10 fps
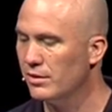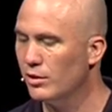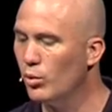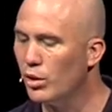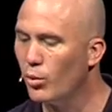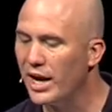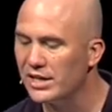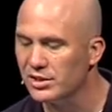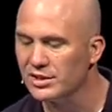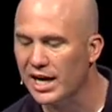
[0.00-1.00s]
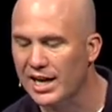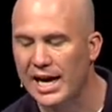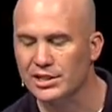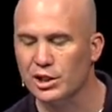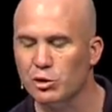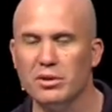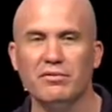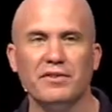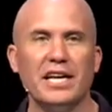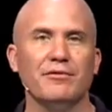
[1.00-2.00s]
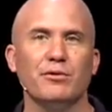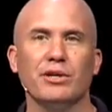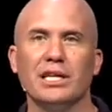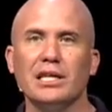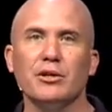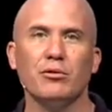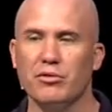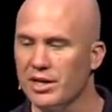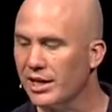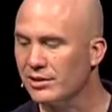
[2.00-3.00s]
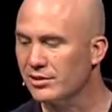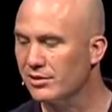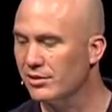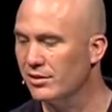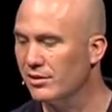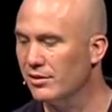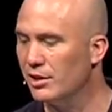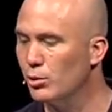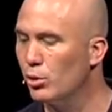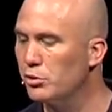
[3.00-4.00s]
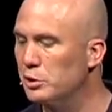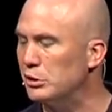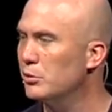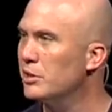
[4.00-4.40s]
In what ways is God asking to be faithful in little things in order to